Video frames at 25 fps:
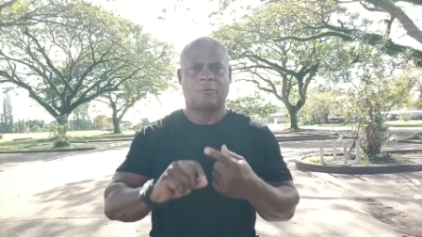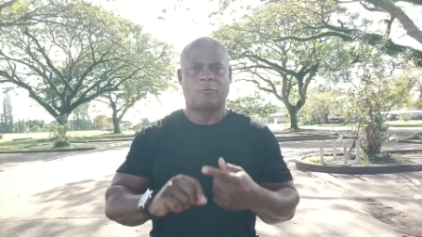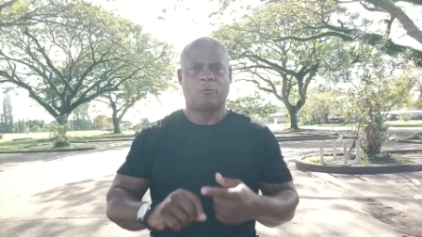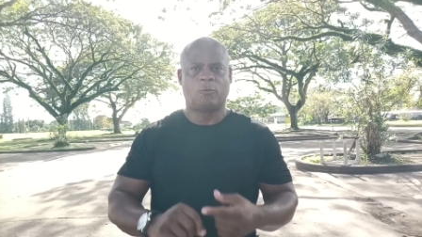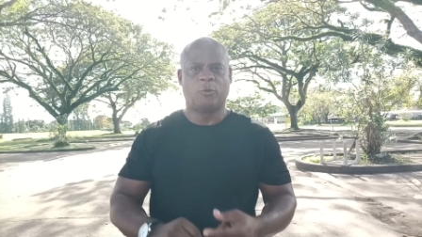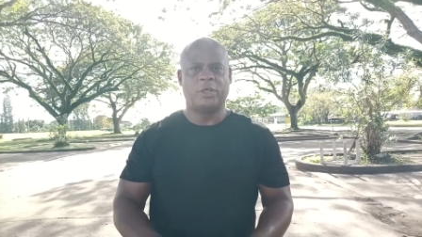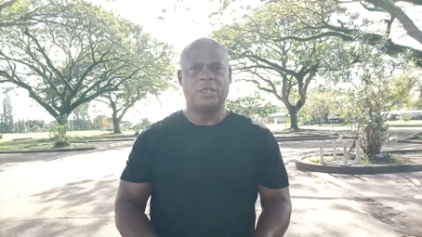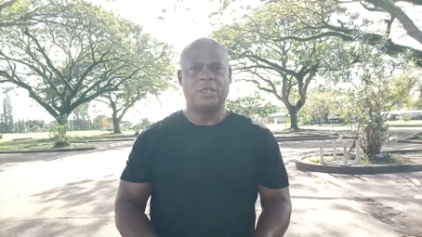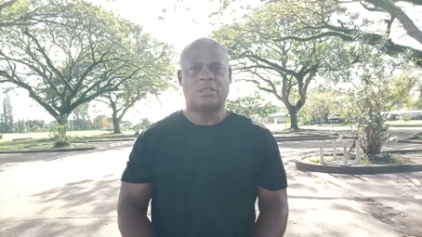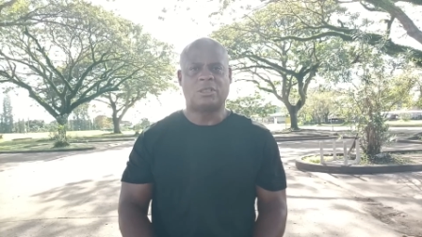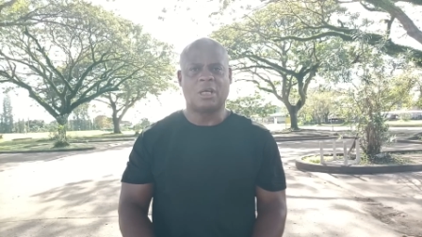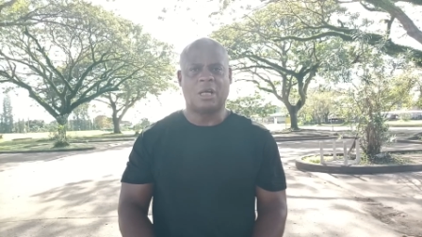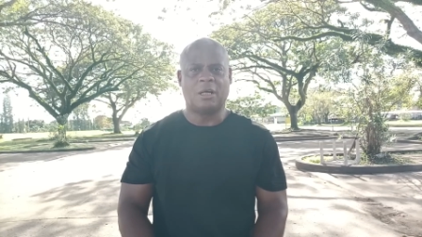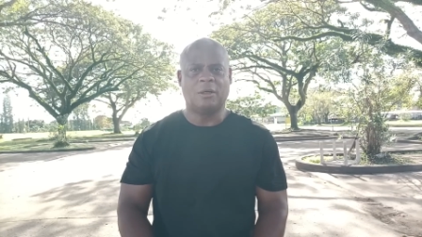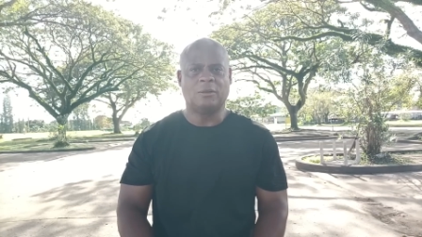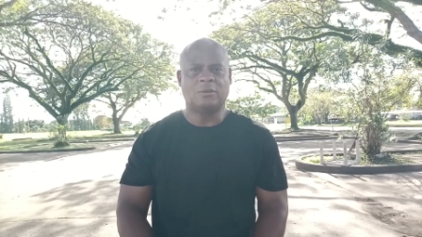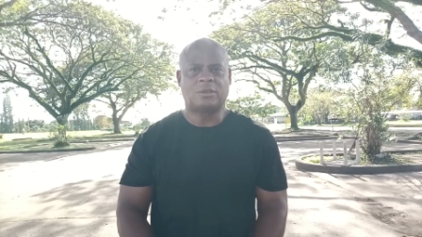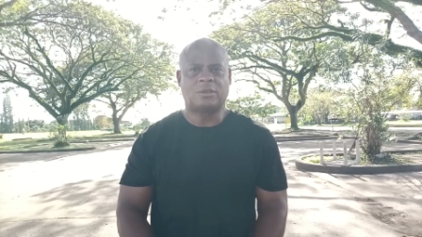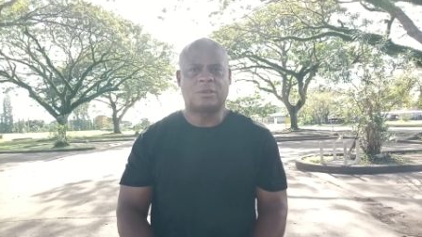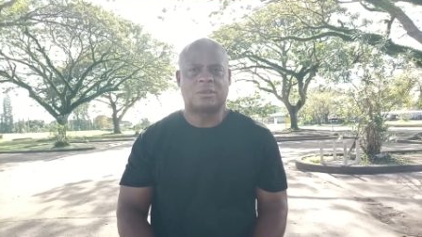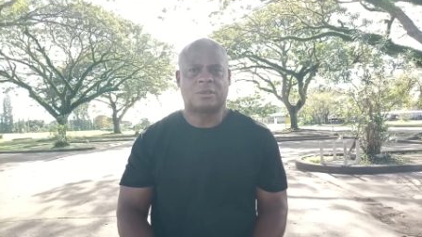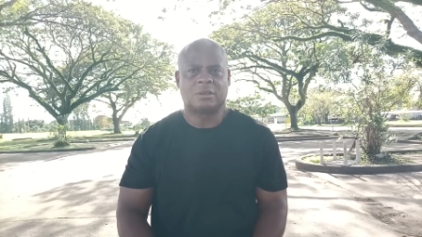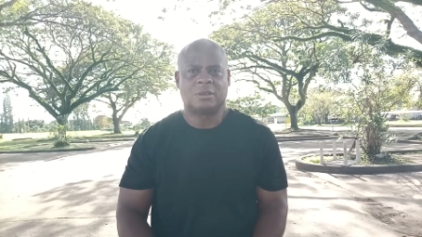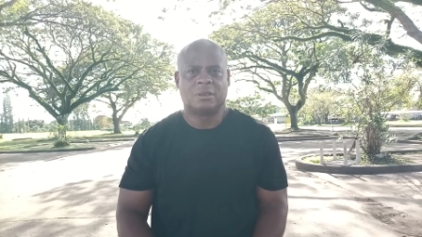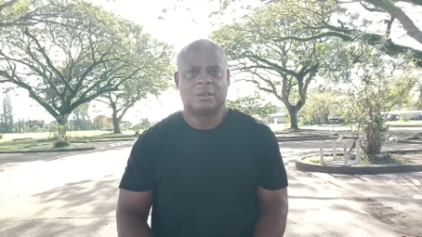
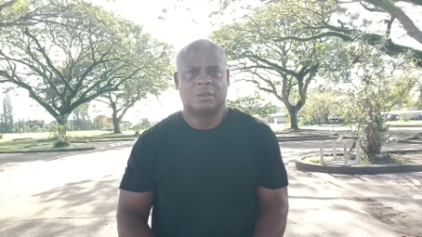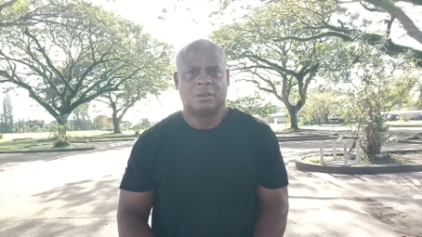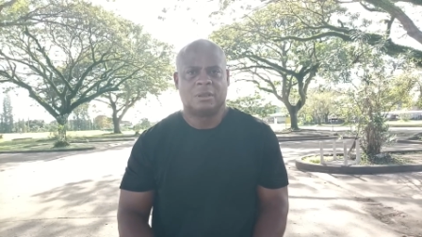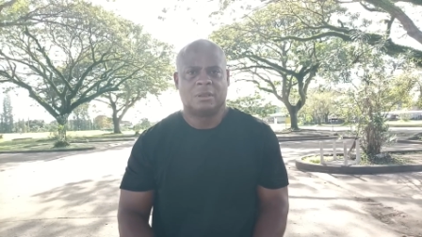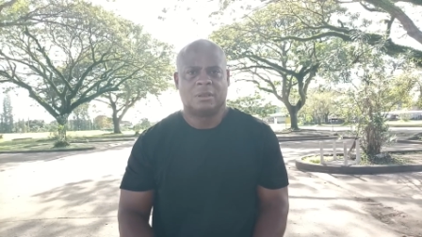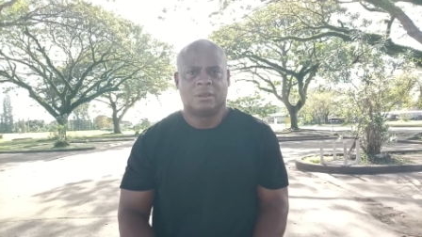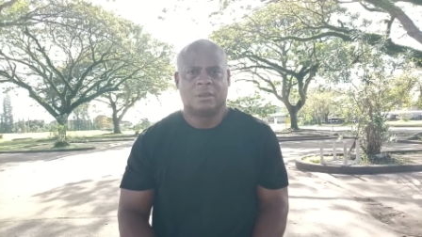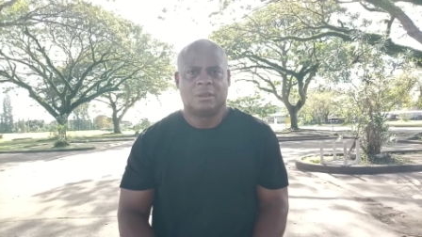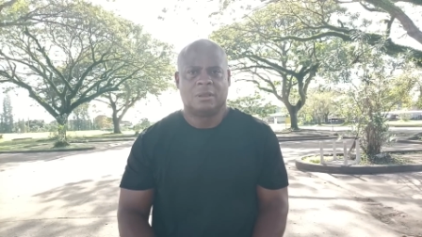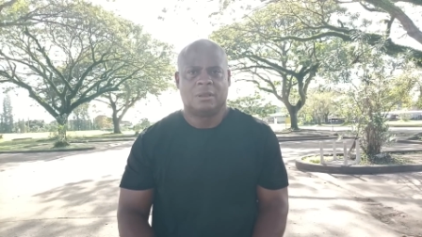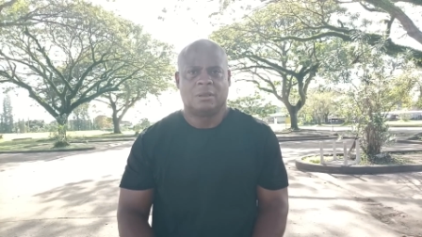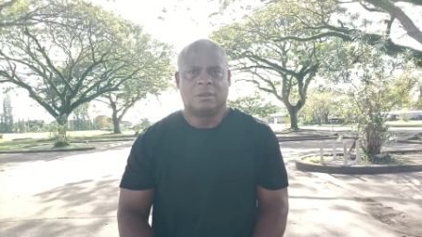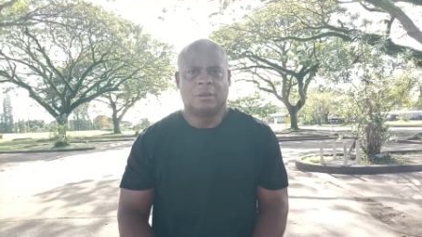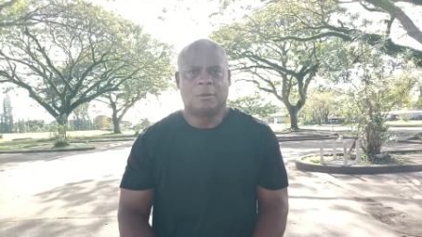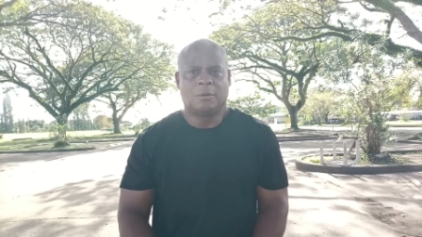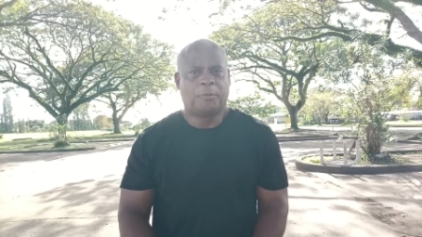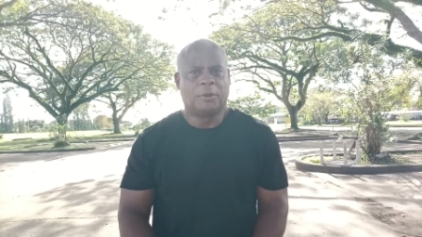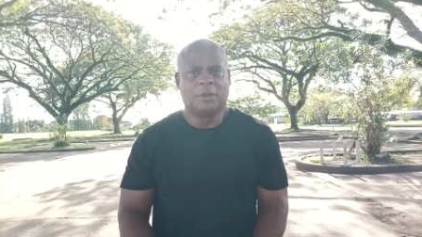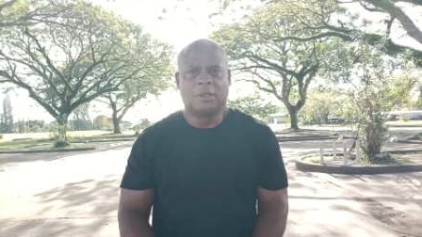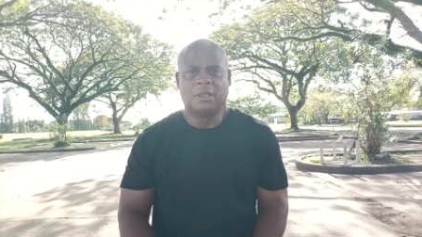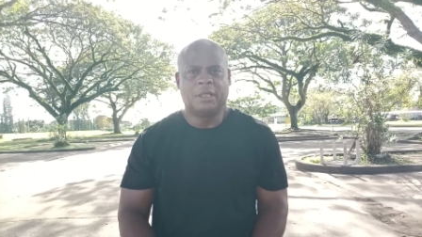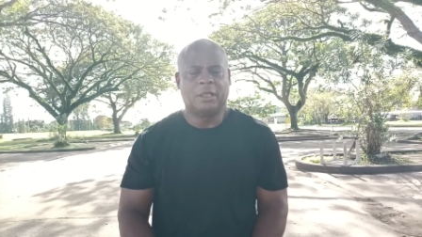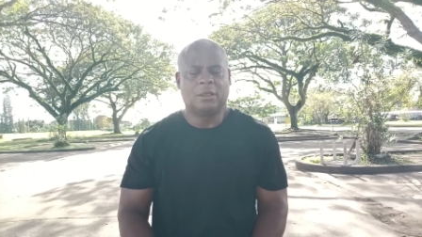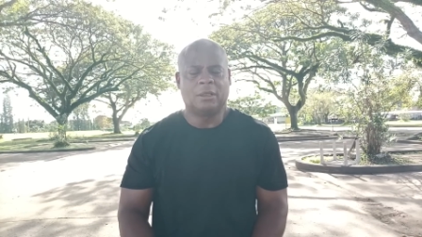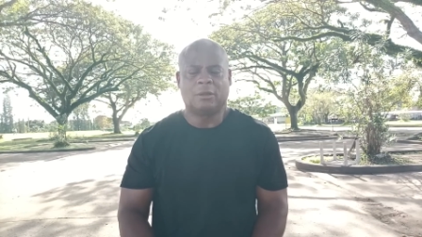Research the
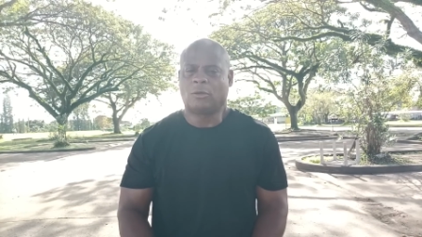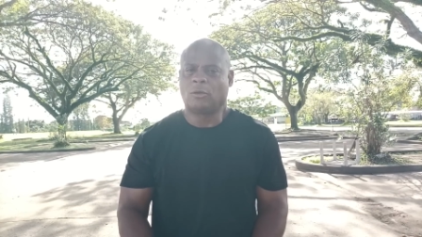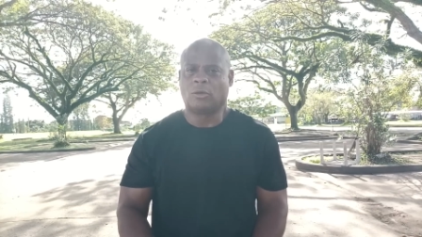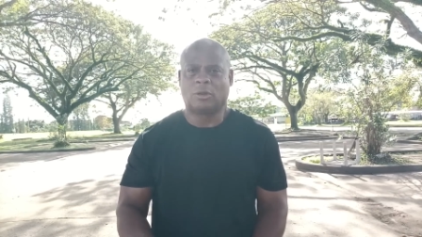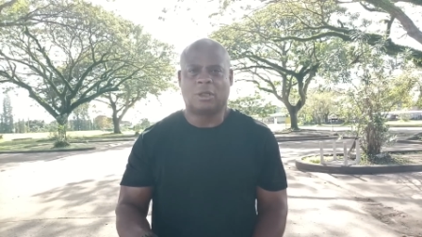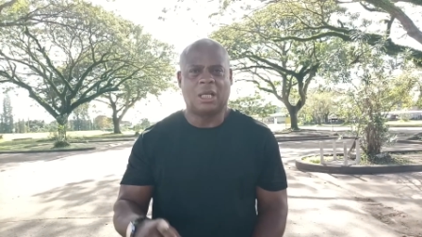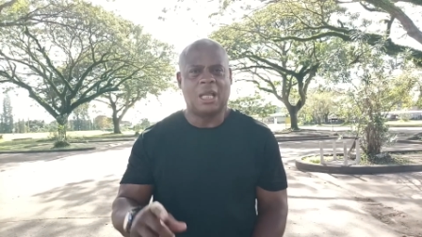political